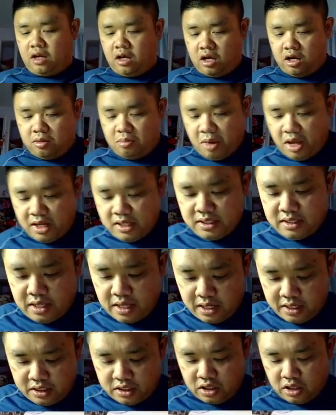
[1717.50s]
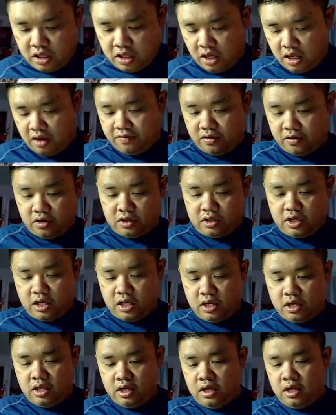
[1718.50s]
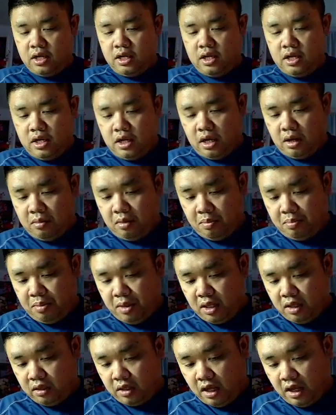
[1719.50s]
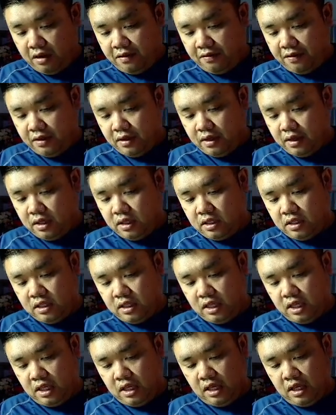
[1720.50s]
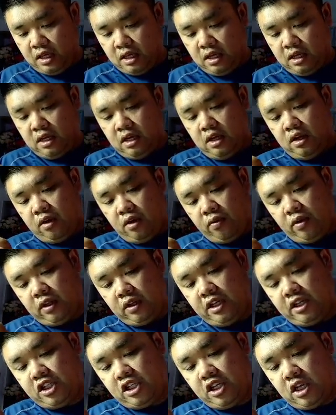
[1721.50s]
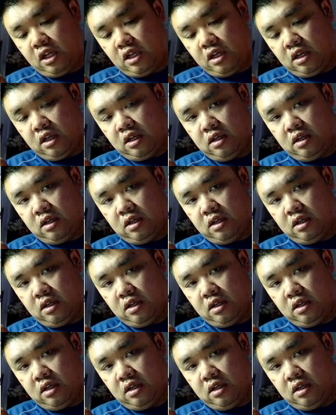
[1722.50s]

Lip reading: card base that I started off earlier. I'm going to peel off the release sheet.